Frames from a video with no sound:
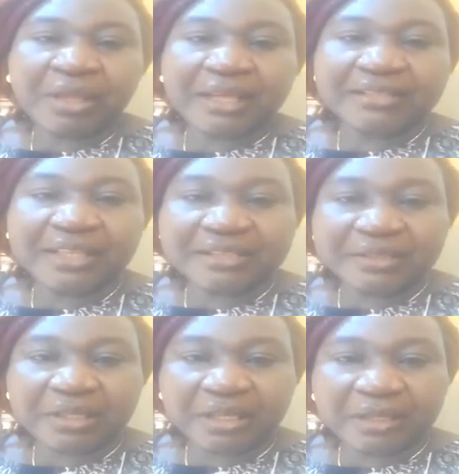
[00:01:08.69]
I
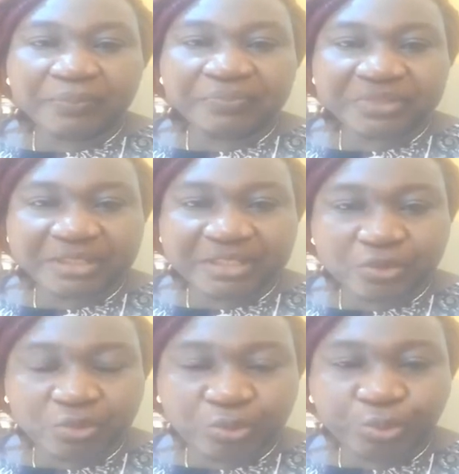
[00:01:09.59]
said um, in
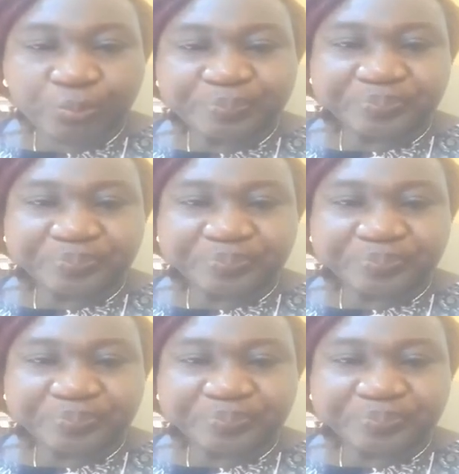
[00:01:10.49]
day two